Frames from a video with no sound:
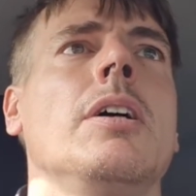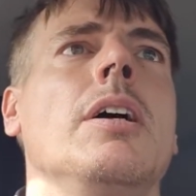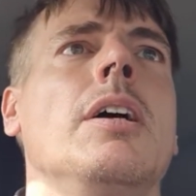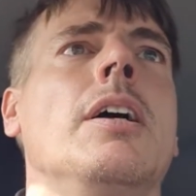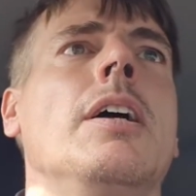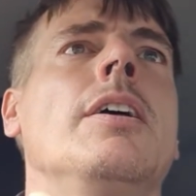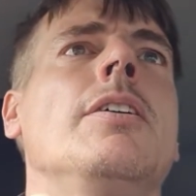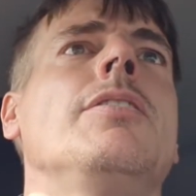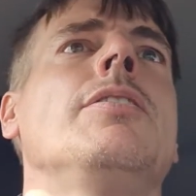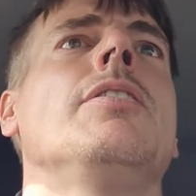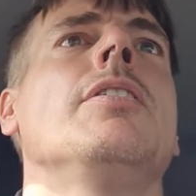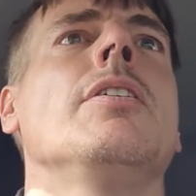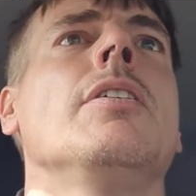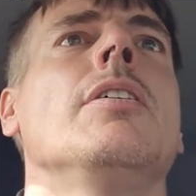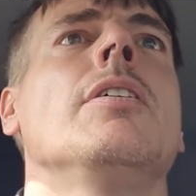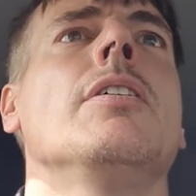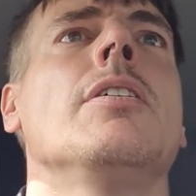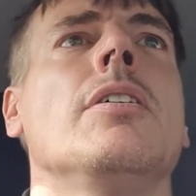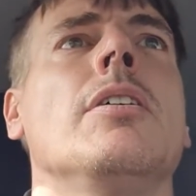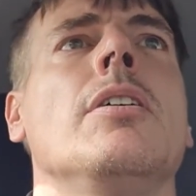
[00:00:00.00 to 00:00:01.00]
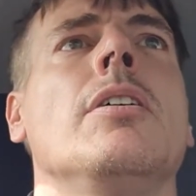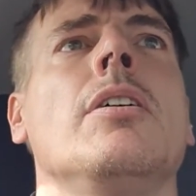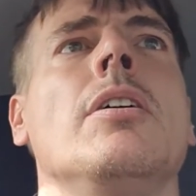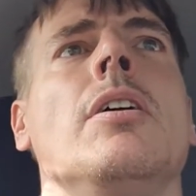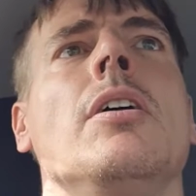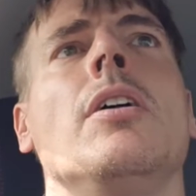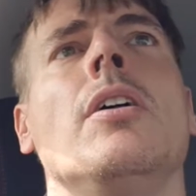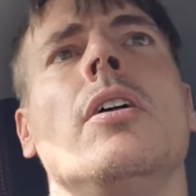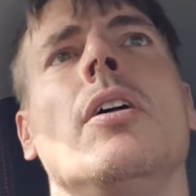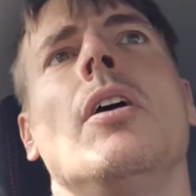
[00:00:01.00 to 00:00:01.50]
has a
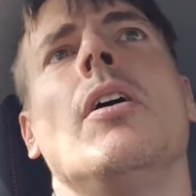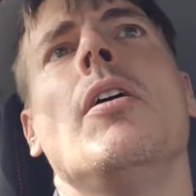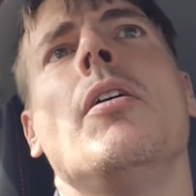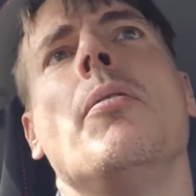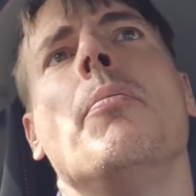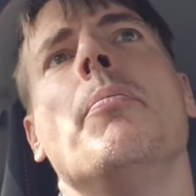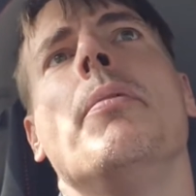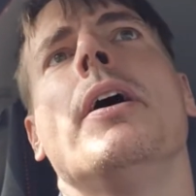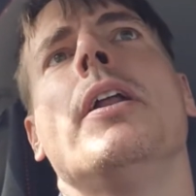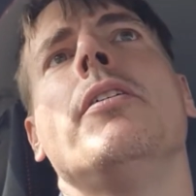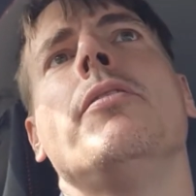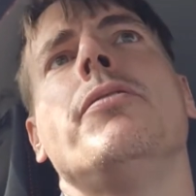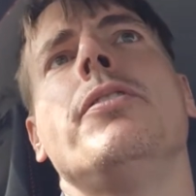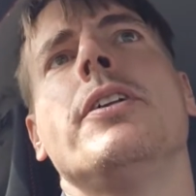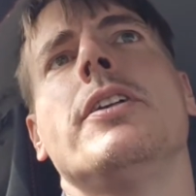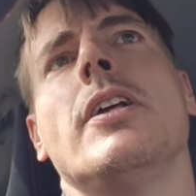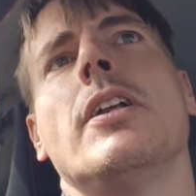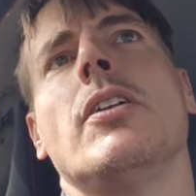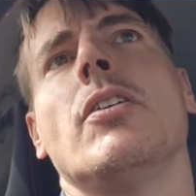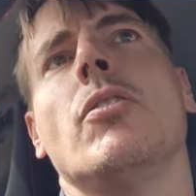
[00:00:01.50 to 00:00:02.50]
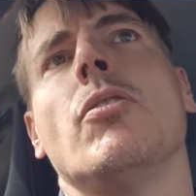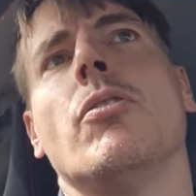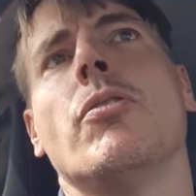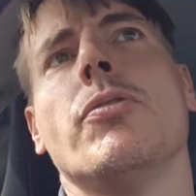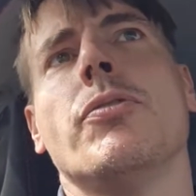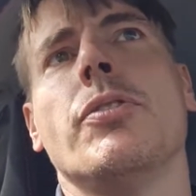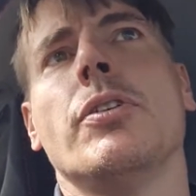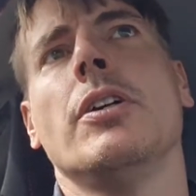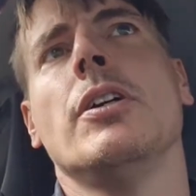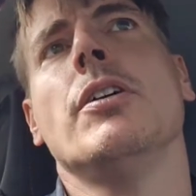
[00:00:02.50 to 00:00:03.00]
benefit that they
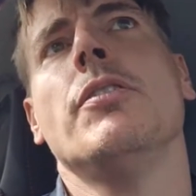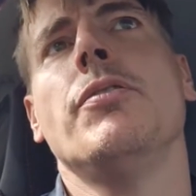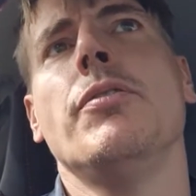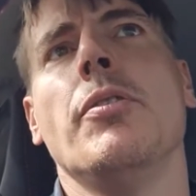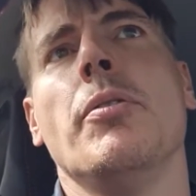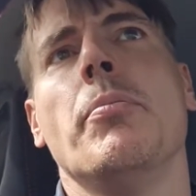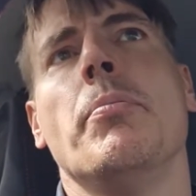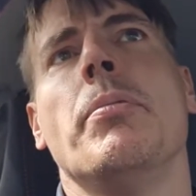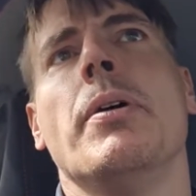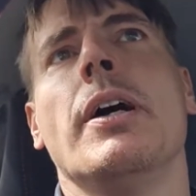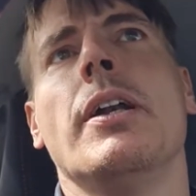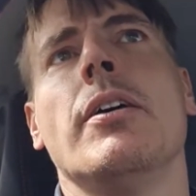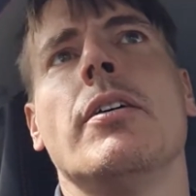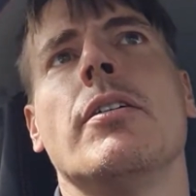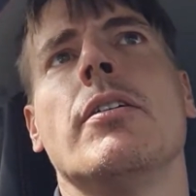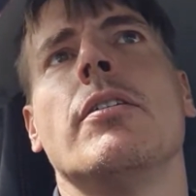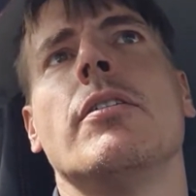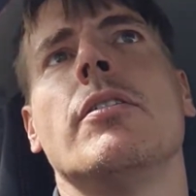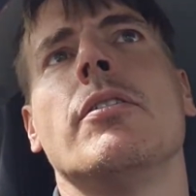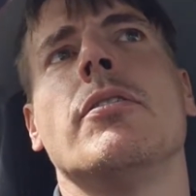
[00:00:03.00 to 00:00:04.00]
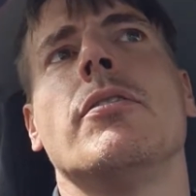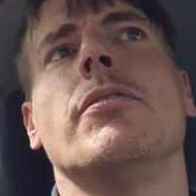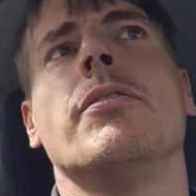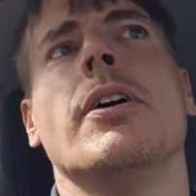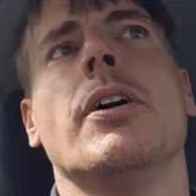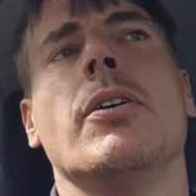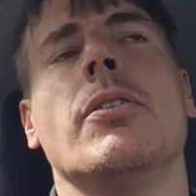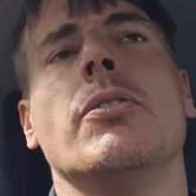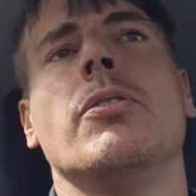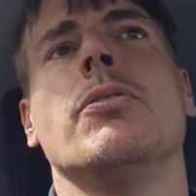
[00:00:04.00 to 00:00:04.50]
often give you better
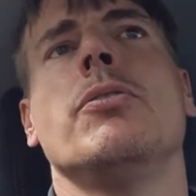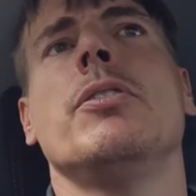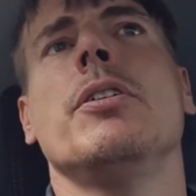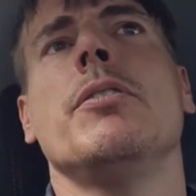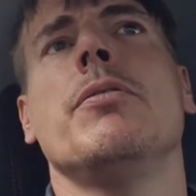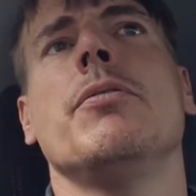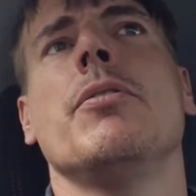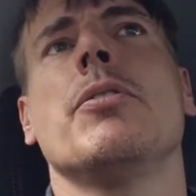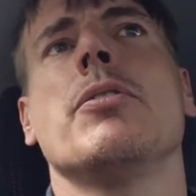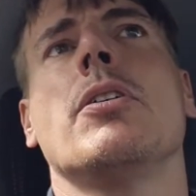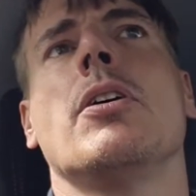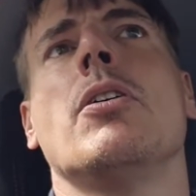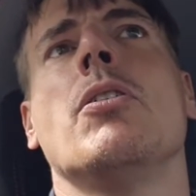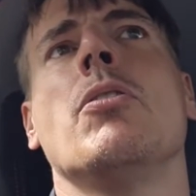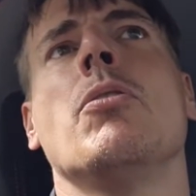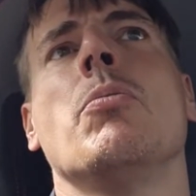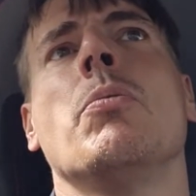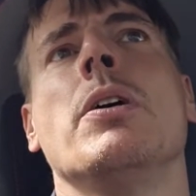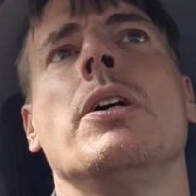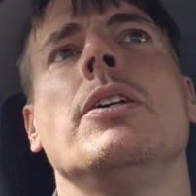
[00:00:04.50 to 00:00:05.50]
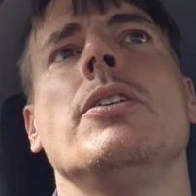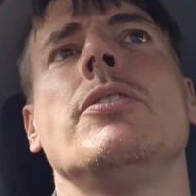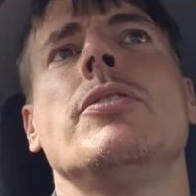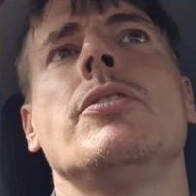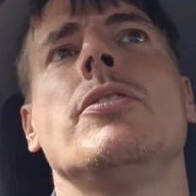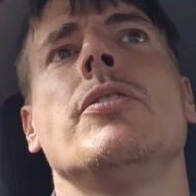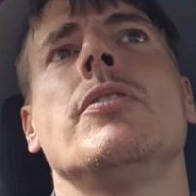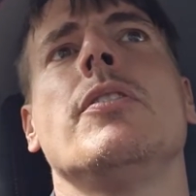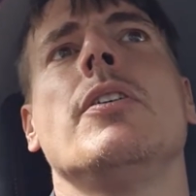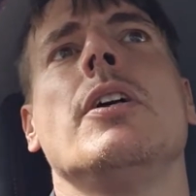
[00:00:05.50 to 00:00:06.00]
values, if not always,